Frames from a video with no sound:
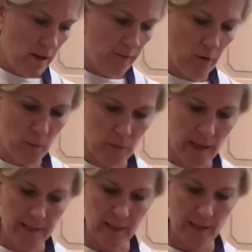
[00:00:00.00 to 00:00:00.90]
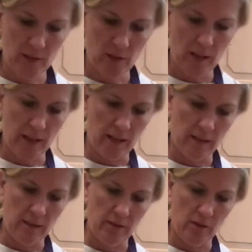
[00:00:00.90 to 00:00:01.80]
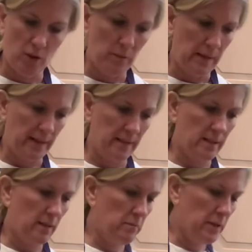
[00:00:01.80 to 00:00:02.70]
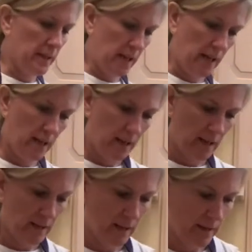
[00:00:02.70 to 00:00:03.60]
Food processor is your best buddy in the